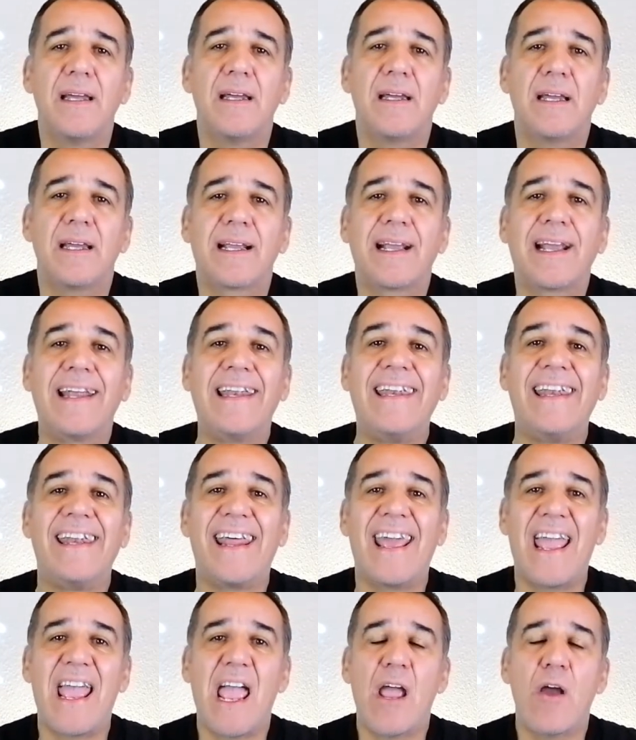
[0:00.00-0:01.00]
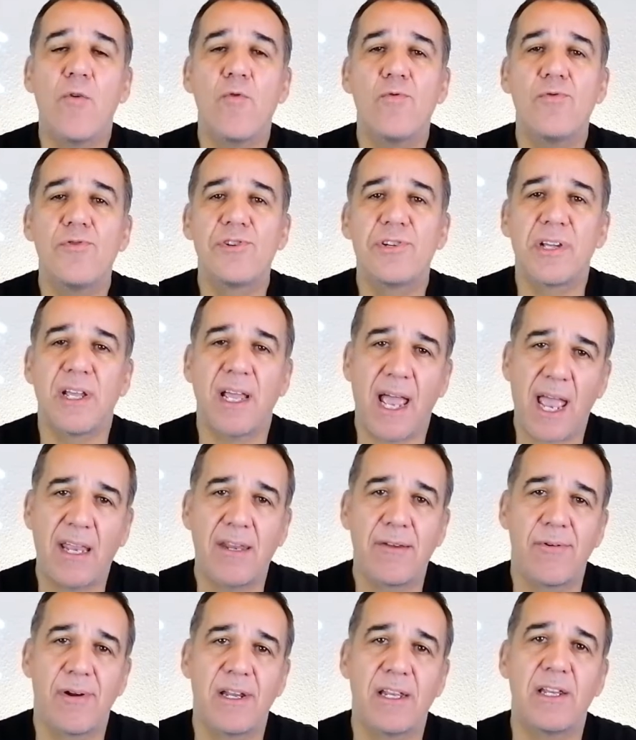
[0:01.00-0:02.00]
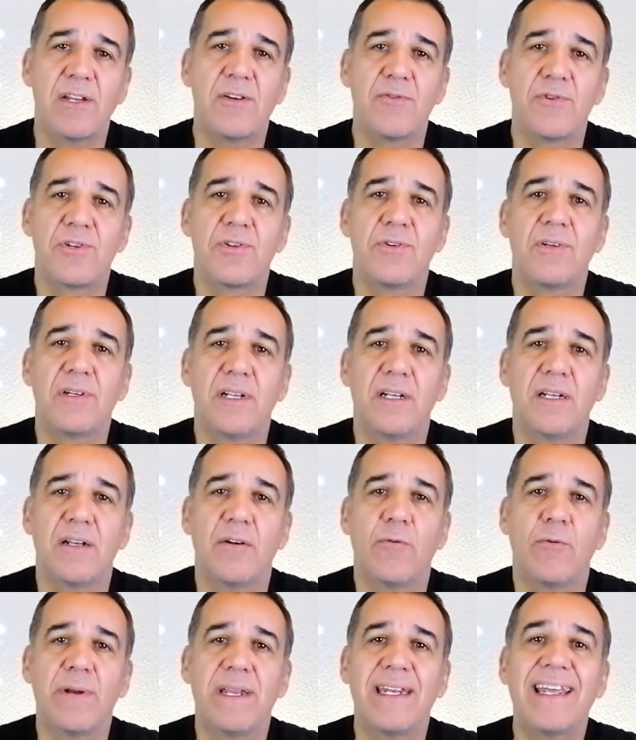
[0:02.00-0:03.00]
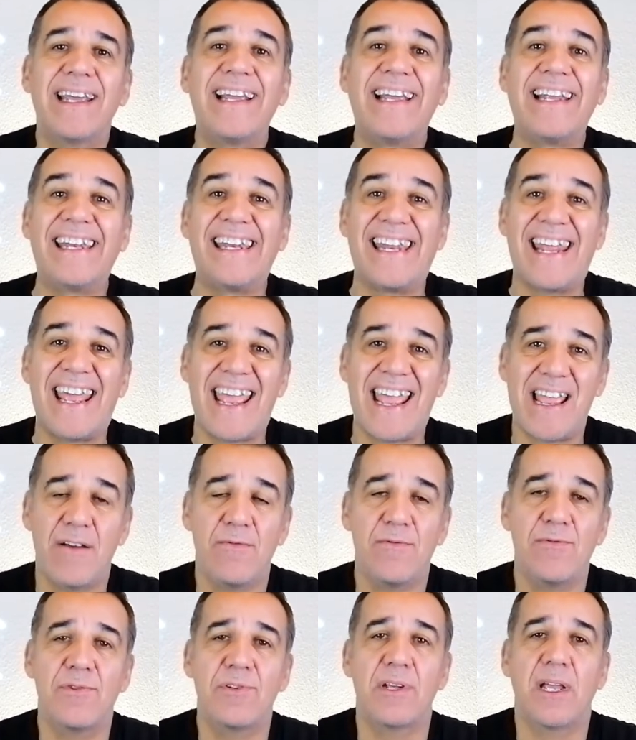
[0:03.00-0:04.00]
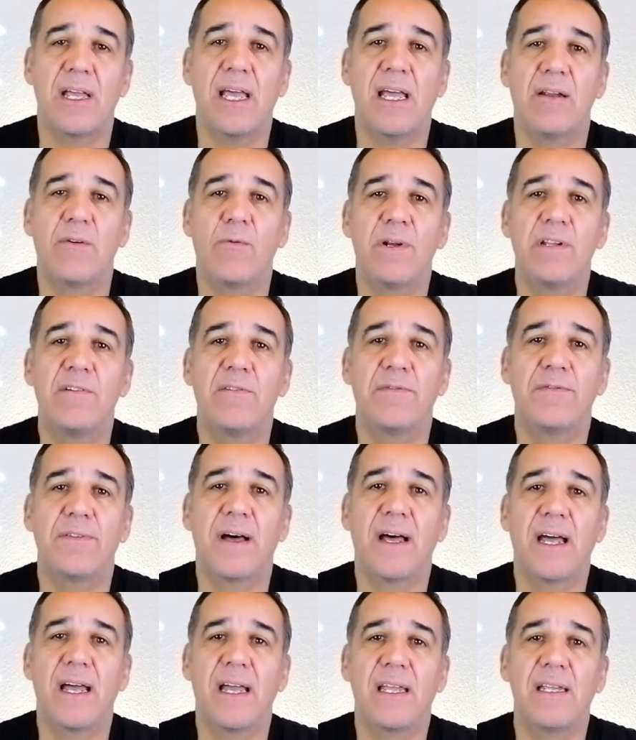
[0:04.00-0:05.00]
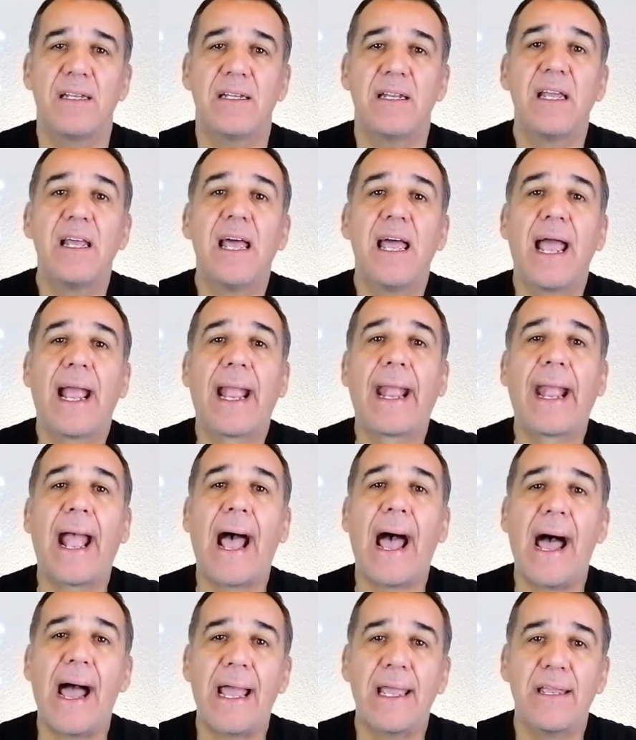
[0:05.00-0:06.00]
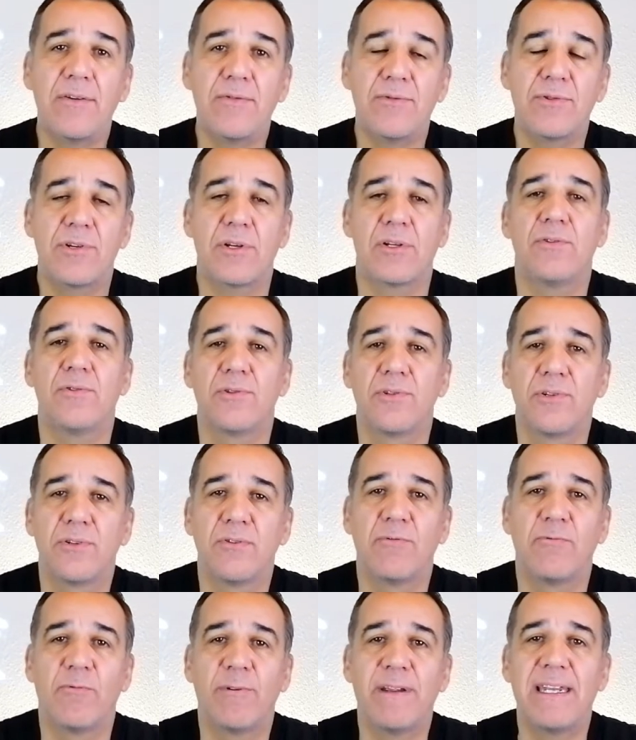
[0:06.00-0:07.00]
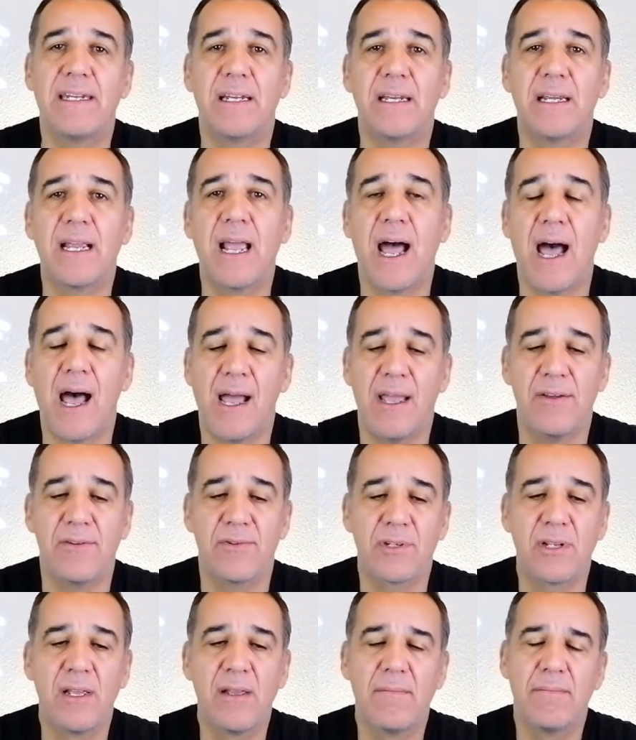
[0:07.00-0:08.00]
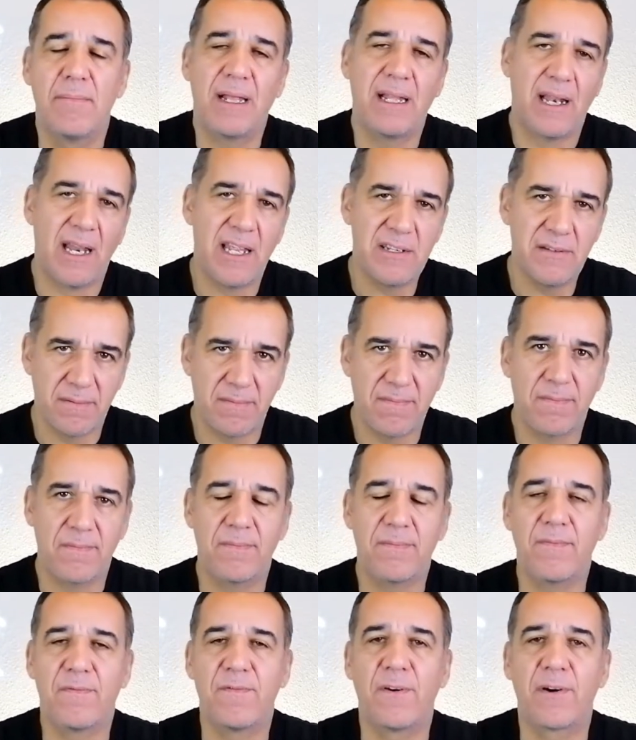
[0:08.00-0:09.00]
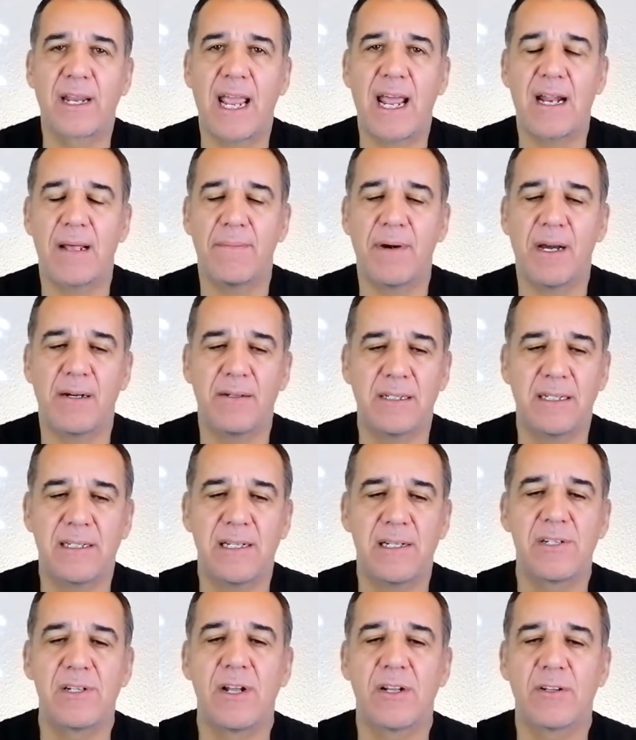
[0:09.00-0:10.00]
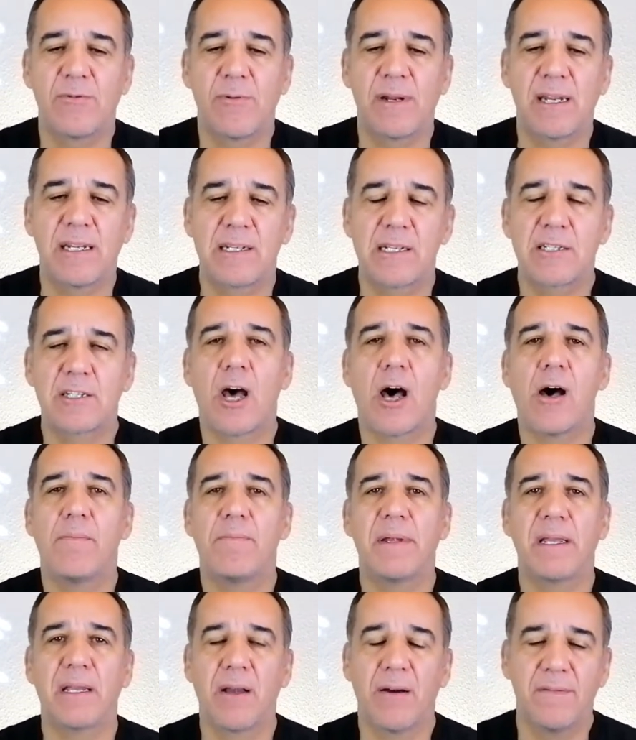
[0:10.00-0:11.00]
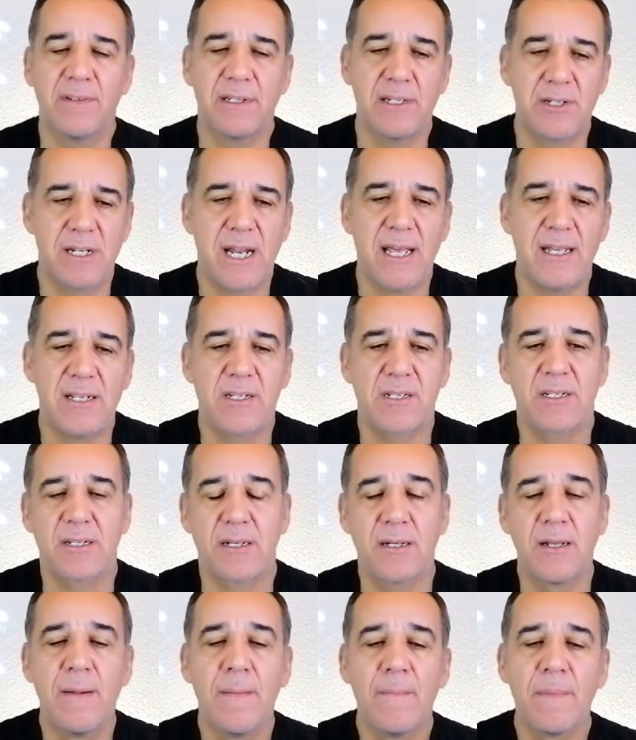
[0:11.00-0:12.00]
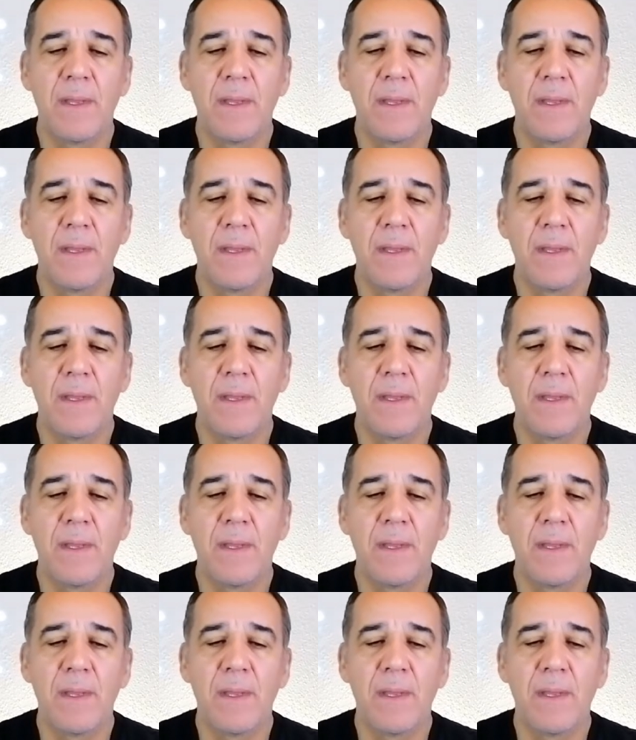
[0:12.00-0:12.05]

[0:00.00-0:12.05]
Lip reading: Gneus, actually you should read Gneus, and when you find Caius, you should read Gaius. But let's forget about it. It's not really the topic of this lesson.